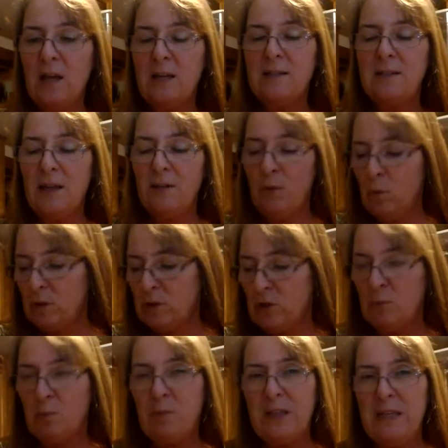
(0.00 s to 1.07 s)
David, would you
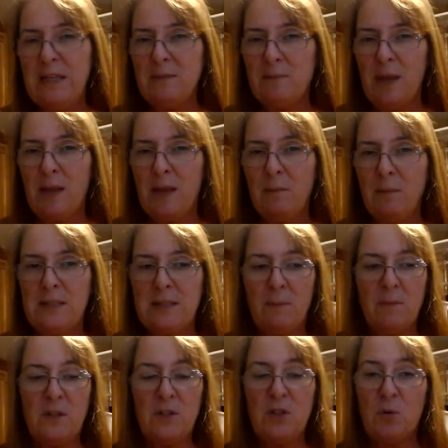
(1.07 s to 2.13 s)
please make me
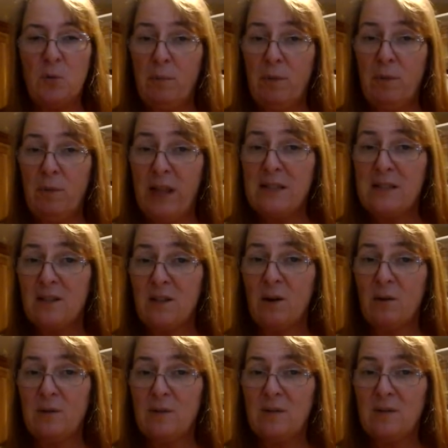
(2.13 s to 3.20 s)
something to replace
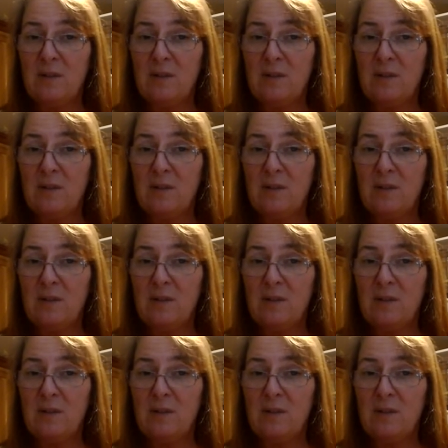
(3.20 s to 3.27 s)
those?